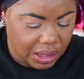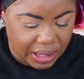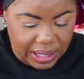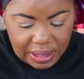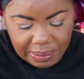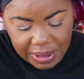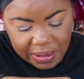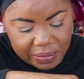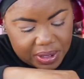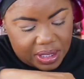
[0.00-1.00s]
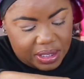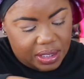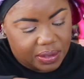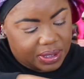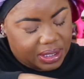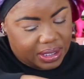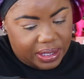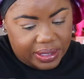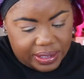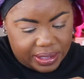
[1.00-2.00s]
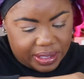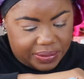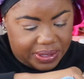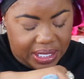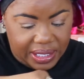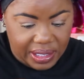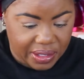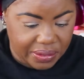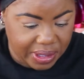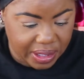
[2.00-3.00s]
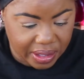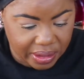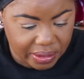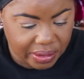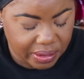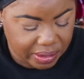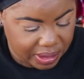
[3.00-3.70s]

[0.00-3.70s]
headband wig units don't take long at all.